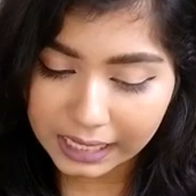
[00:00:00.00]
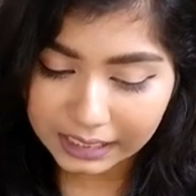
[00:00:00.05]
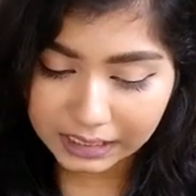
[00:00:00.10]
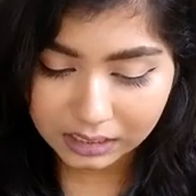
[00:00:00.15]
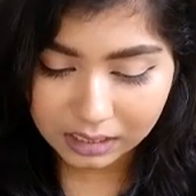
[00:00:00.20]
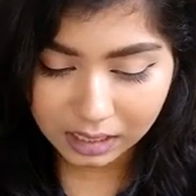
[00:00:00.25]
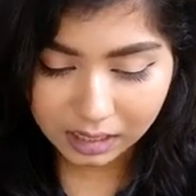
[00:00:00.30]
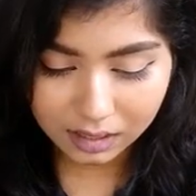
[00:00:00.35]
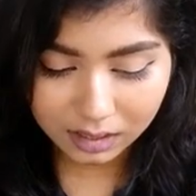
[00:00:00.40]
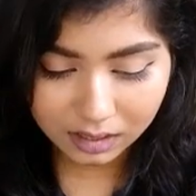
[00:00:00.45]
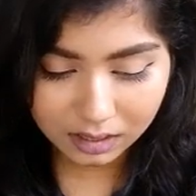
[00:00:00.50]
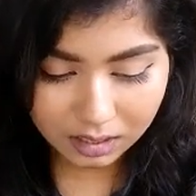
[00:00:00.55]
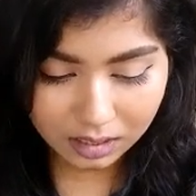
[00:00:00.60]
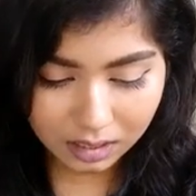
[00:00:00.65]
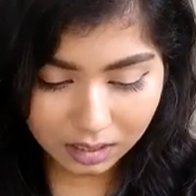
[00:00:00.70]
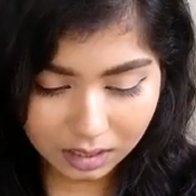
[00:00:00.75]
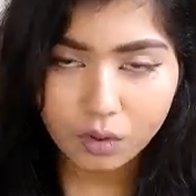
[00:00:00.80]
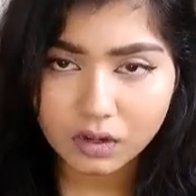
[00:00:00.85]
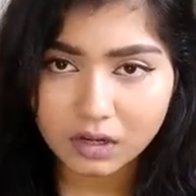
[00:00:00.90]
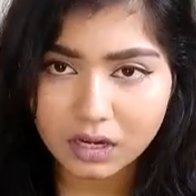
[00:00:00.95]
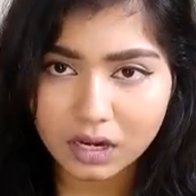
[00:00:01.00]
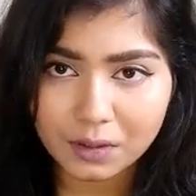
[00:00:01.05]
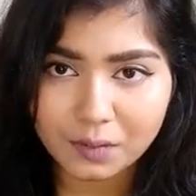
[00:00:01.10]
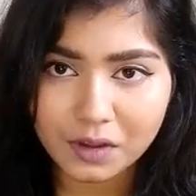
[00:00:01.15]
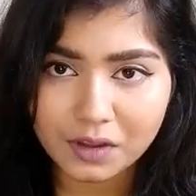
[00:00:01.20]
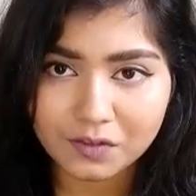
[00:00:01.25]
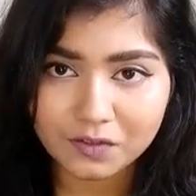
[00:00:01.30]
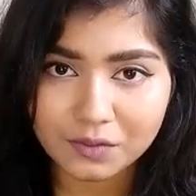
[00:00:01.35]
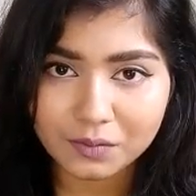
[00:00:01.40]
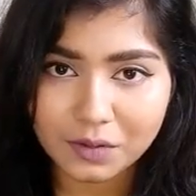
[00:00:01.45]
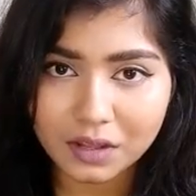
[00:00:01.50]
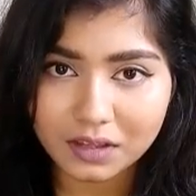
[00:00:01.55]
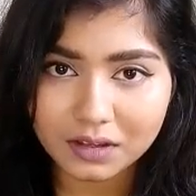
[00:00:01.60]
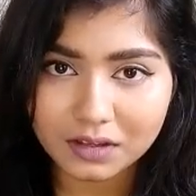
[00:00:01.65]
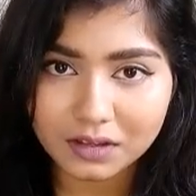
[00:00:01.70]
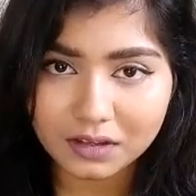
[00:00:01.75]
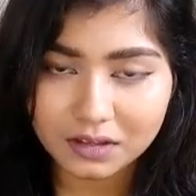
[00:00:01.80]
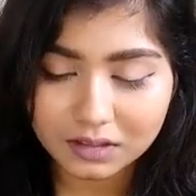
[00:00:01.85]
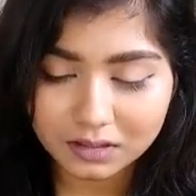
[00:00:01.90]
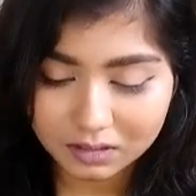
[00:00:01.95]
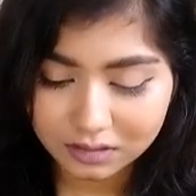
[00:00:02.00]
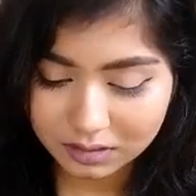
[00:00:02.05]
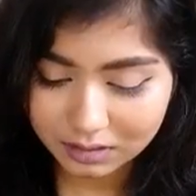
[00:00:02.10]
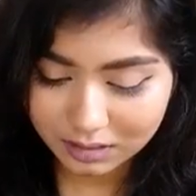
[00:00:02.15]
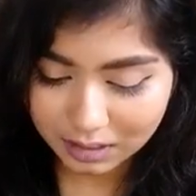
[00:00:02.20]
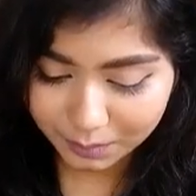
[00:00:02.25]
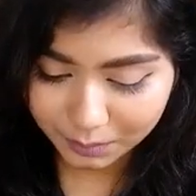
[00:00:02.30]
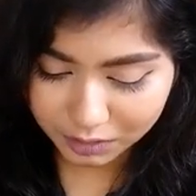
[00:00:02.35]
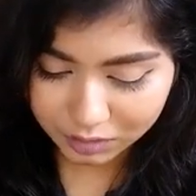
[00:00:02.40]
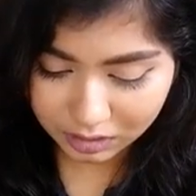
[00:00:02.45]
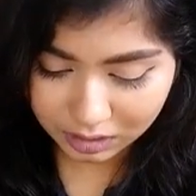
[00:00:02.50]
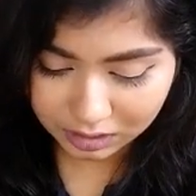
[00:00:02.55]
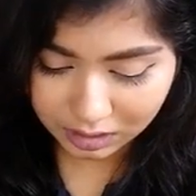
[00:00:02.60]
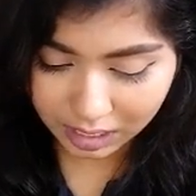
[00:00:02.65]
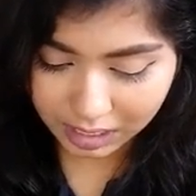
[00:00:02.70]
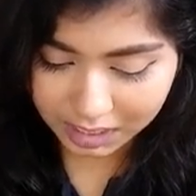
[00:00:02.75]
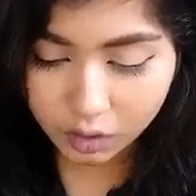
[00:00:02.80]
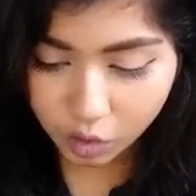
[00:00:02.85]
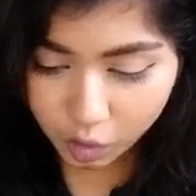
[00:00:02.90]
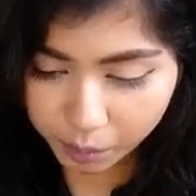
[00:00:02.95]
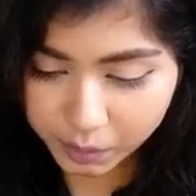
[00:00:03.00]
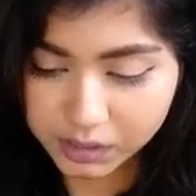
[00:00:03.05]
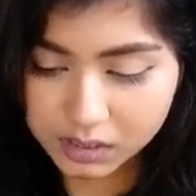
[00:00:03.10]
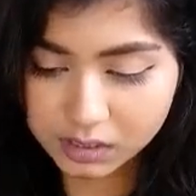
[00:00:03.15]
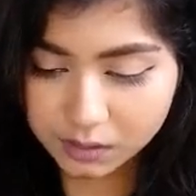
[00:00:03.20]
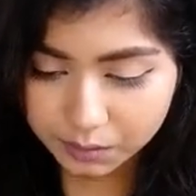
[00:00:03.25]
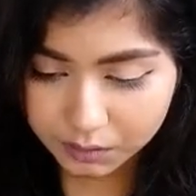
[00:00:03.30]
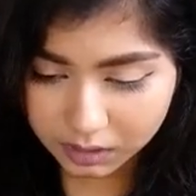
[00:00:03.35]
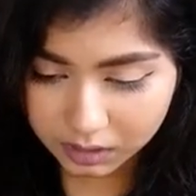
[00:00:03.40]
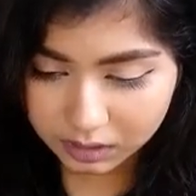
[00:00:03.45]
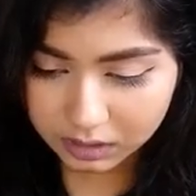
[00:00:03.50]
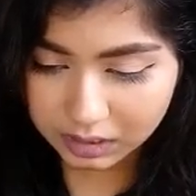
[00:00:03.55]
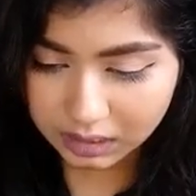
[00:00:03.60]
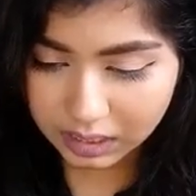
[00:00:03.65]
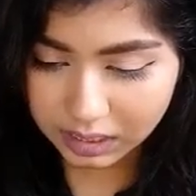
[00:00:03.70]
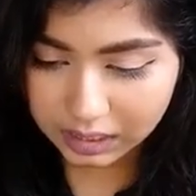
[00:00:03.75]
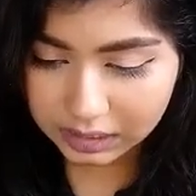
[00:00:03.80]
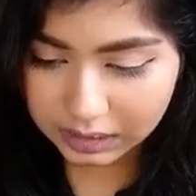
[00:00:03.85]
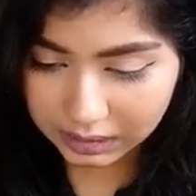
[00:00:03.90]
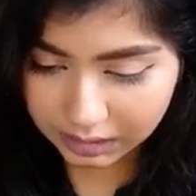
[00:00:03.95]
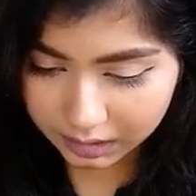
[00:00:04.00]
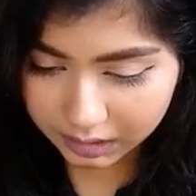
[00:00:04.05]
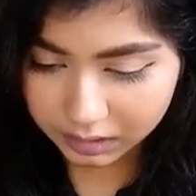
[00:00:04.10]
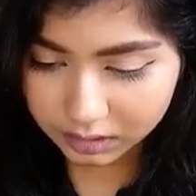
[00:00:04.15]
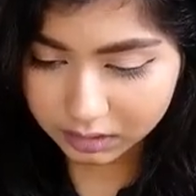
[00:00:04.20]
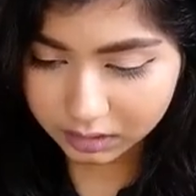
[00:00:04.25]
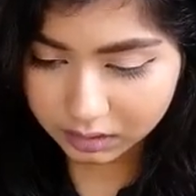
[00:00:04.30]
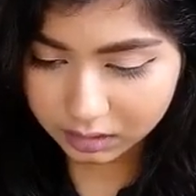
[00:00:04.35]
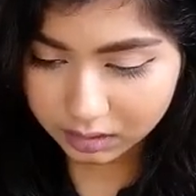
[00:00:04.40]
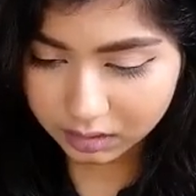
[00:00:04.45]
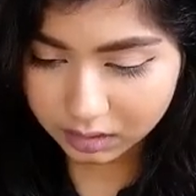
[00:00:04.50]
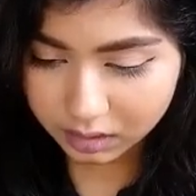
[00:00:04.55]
Nykaa. What did I buy from Nykaa? Let me check. I hope it's something that I needed.